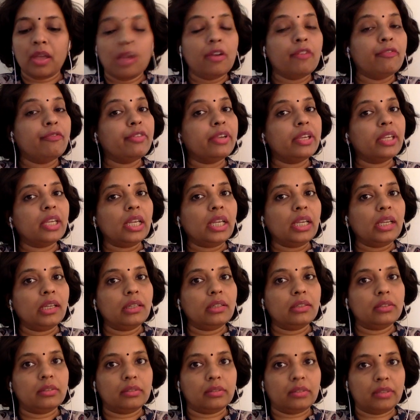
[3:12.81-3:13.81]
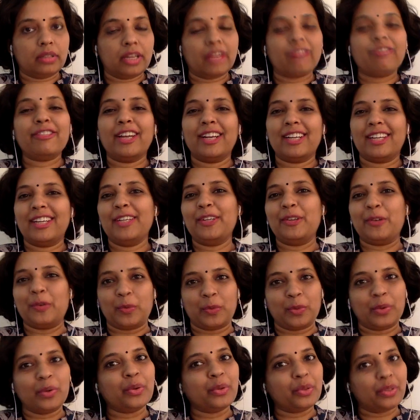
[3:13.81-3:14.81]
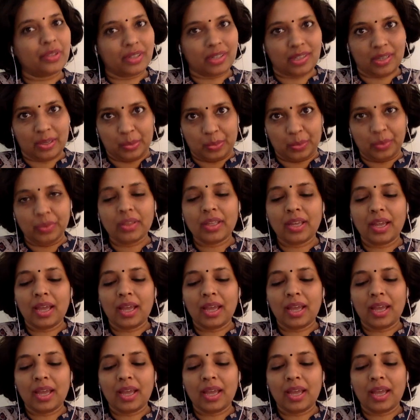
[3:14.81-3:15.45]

We definitely don't know the truth.